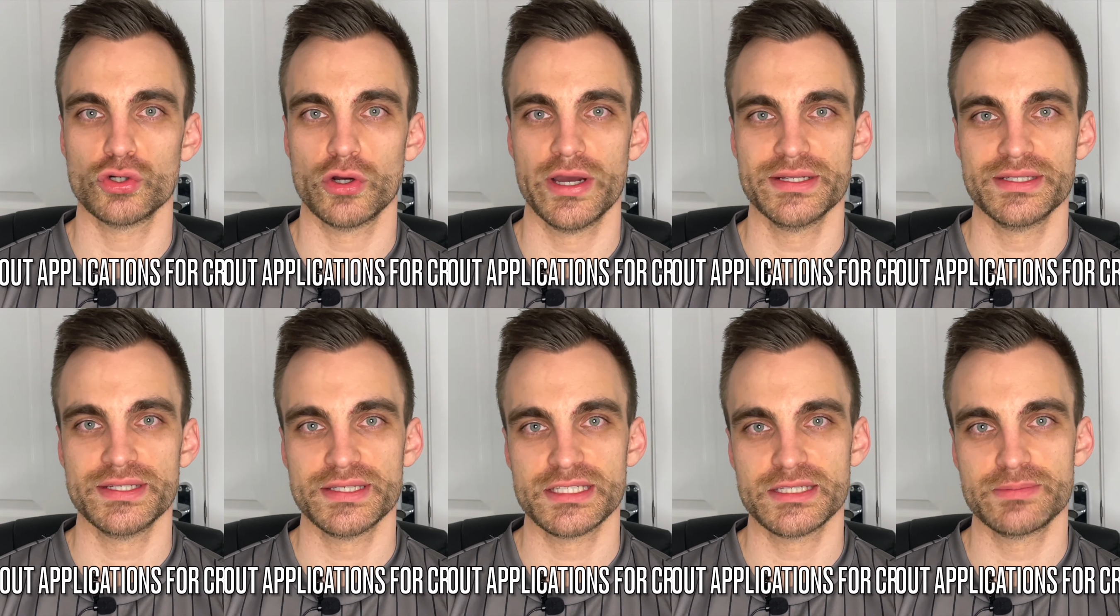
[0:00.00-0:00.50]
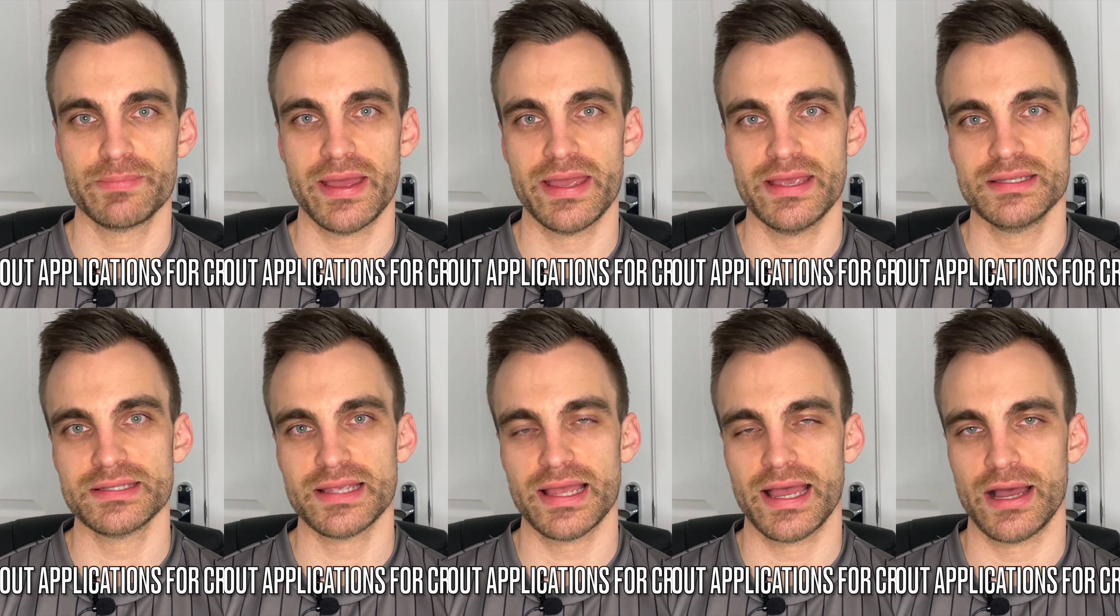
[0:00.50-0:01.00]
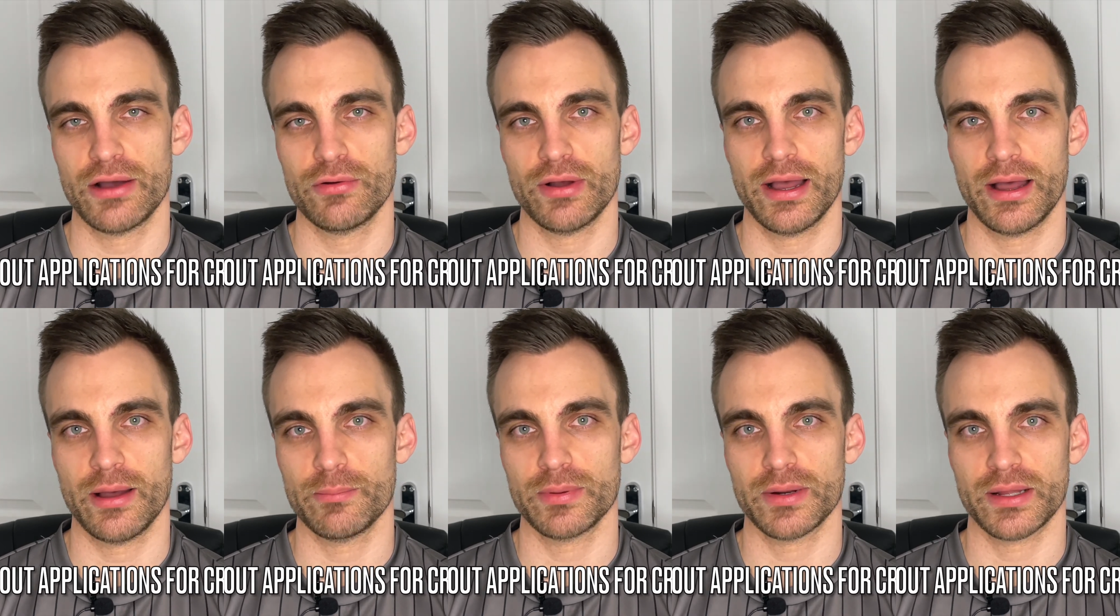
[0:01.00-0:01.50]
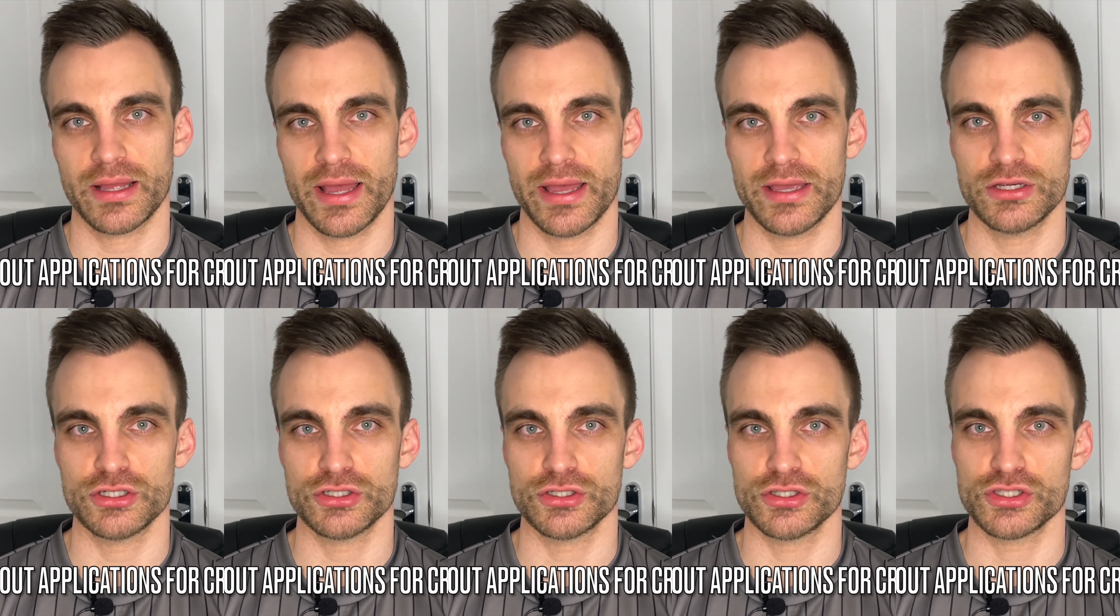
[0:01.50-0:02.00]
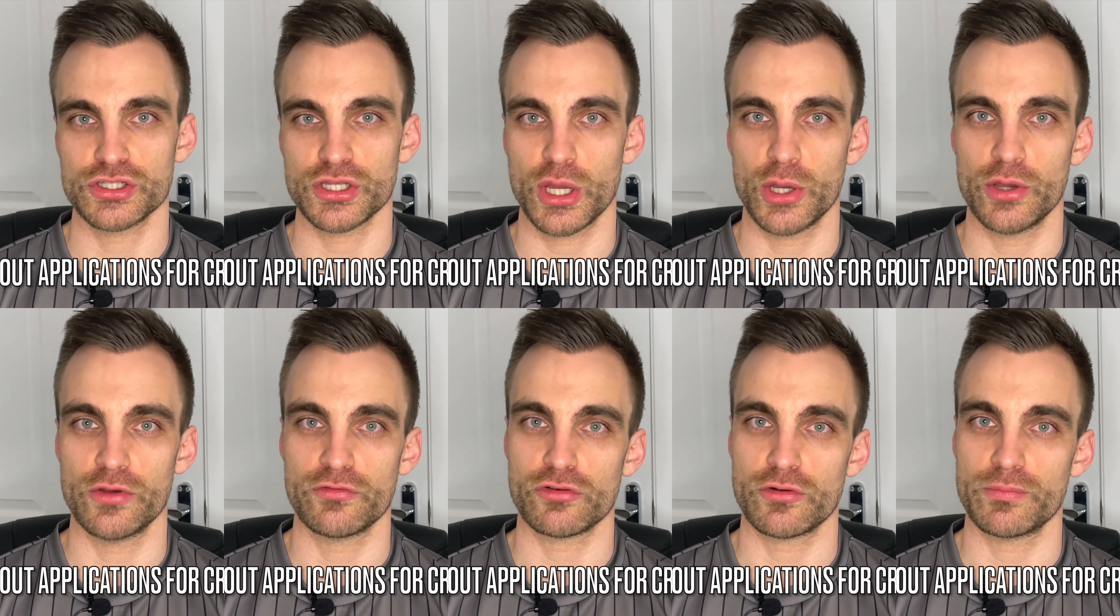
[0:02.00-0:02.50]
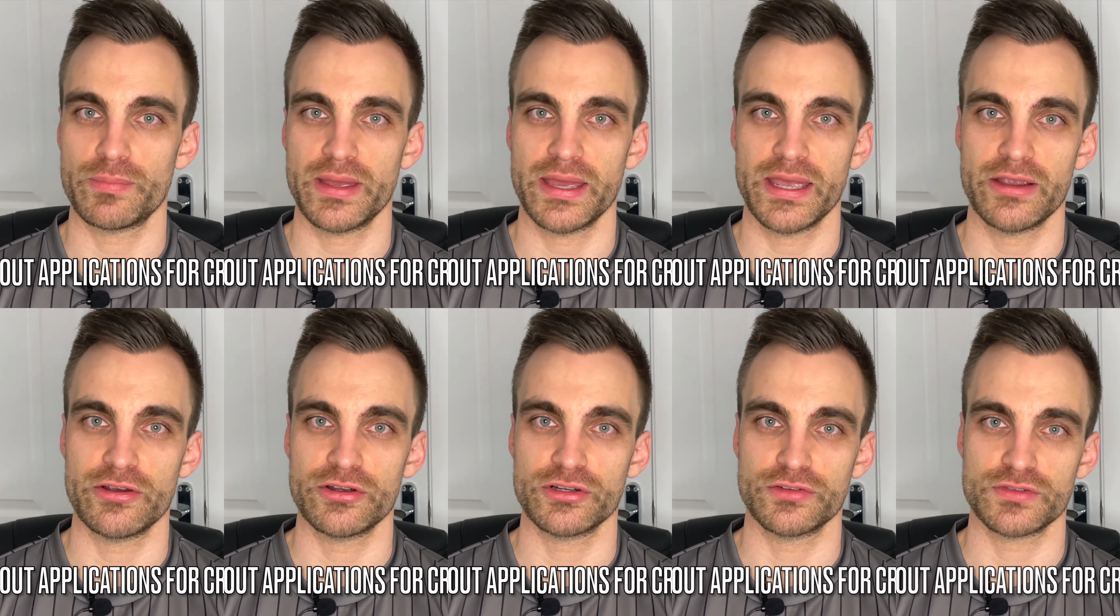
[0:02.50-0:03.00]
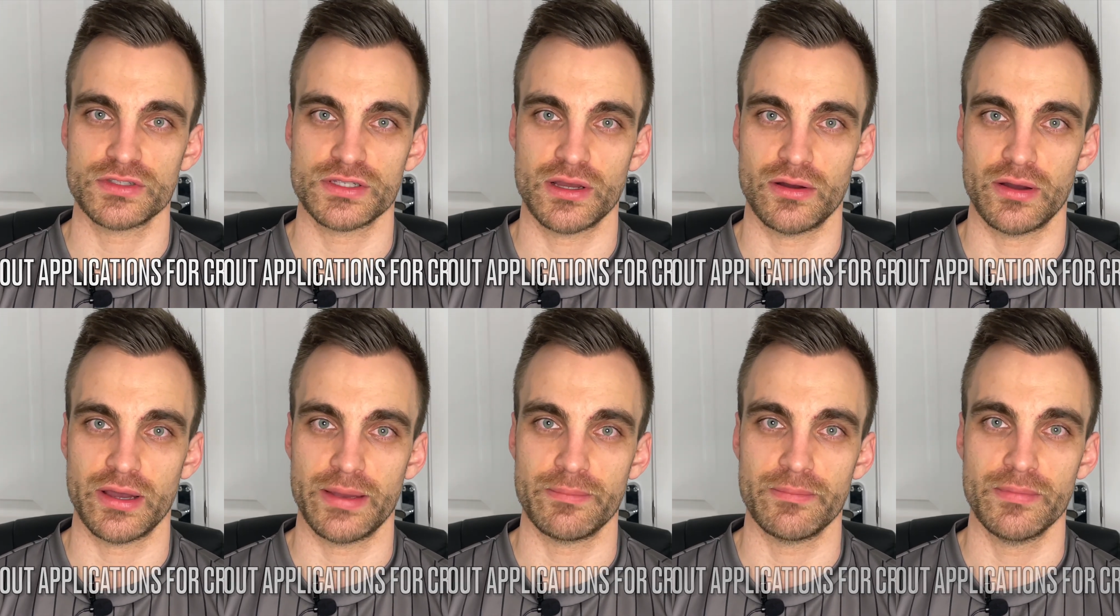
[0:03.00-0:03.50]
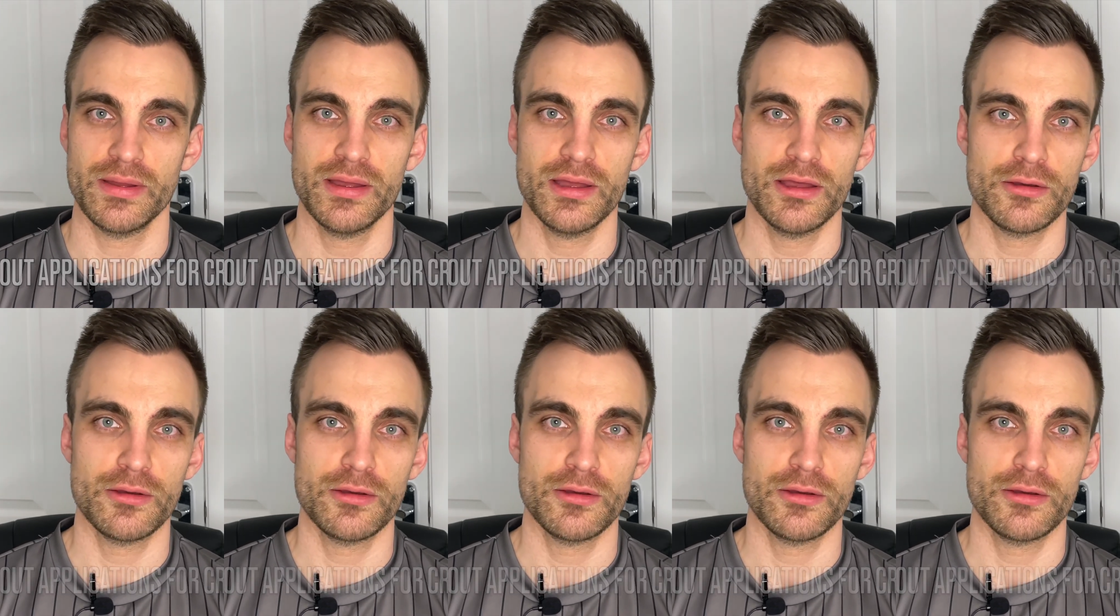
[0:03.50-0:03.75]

to space out applications over a period of time,